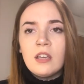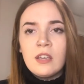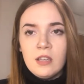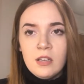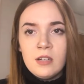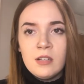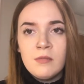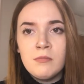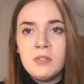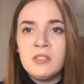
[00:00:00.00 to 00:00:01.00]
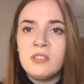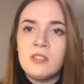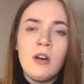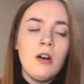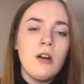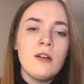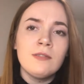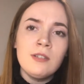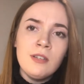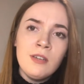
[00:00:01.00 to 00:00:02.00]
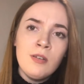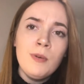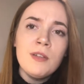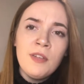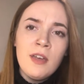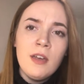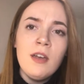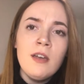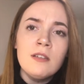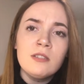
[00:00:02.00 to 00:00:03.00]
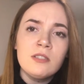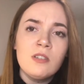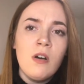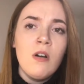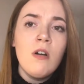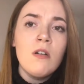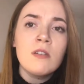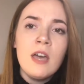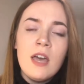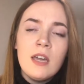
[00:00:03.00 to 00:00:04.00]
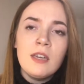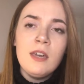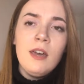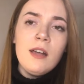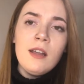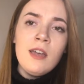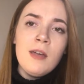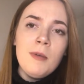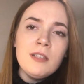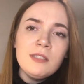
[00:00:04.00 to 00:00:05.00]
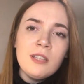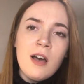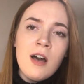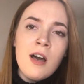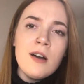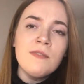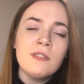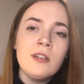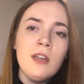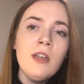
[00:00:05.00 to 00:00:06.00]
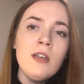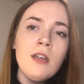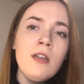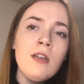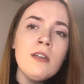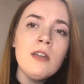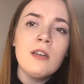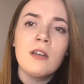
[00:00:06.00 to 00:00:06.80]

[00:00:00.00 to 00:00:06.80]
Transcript: killing me softly with his song, killing me softly